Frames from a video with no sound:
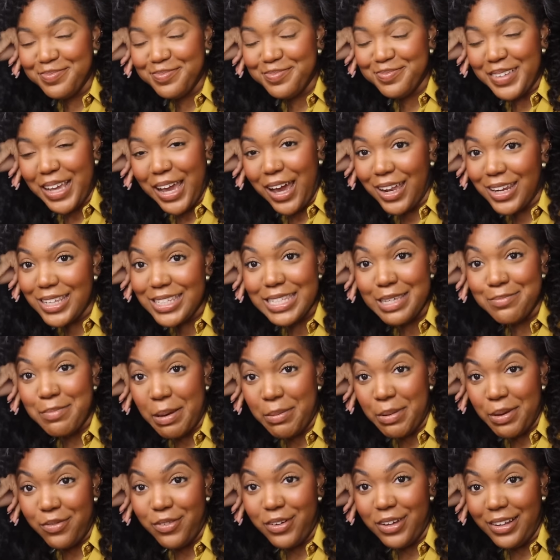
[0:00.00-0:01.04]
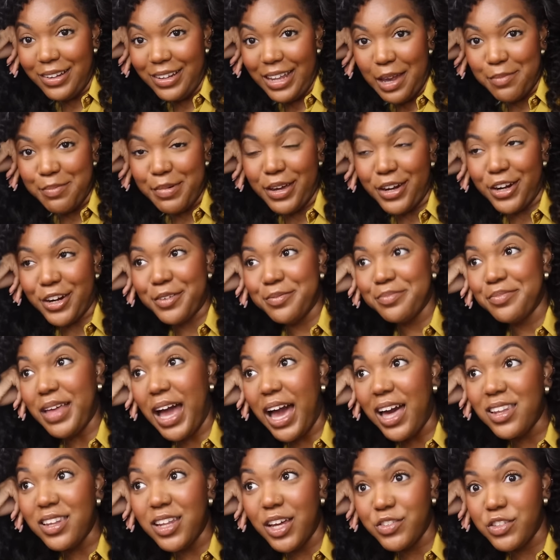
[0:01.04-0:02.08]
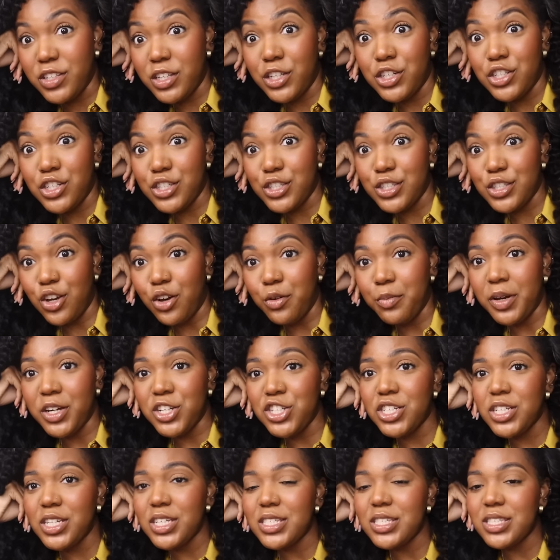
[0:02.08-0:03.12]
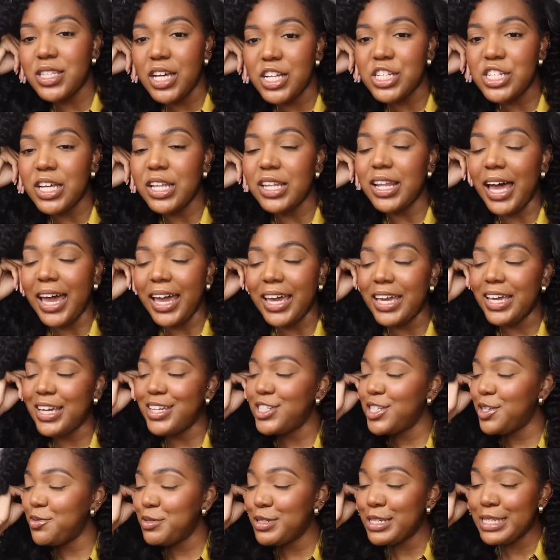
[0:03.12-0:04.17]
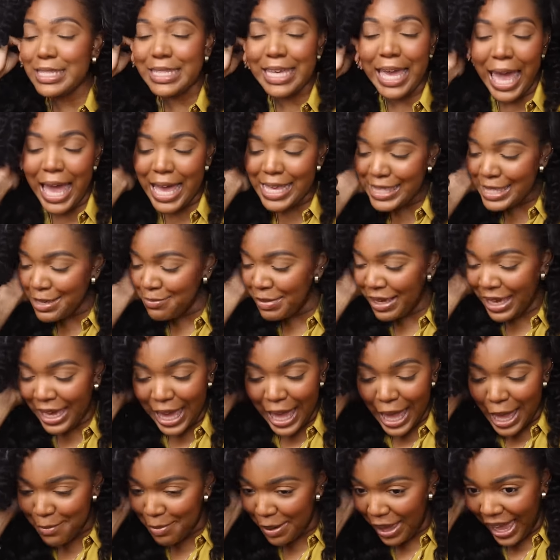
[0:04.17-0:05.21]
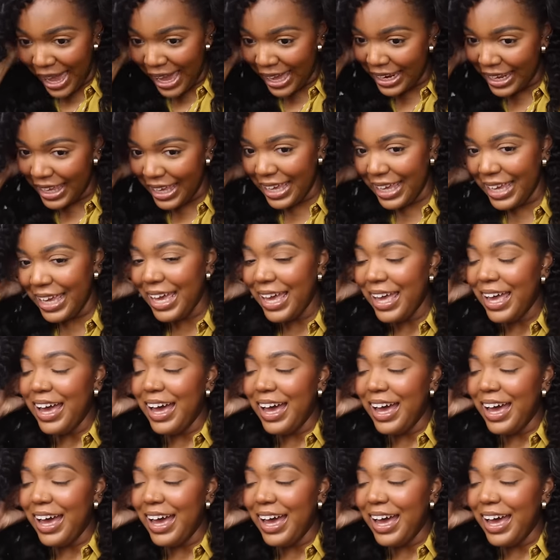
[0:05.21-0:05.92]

that honestly made me feel a lot better. I love Tanisha so much. She is such a light, and she was just gassing me up, honey.